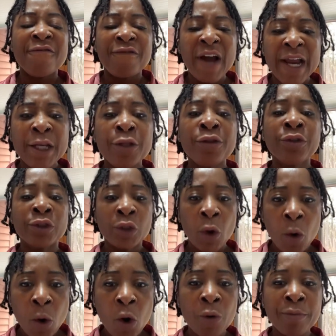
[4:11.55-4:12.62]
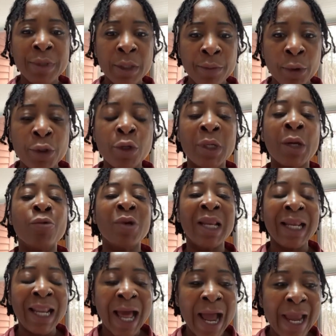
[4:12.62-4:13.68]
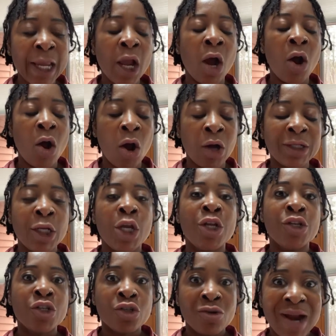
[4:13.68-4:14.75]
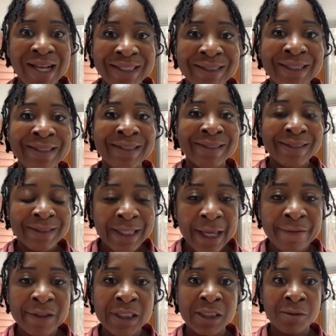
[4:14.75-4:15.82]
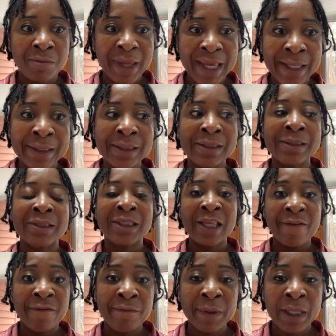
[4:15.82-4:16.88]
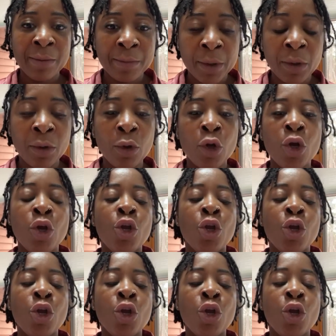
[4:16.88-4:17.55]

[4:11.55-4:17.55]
finding those core people you can rely on, trusting safe space, safe people.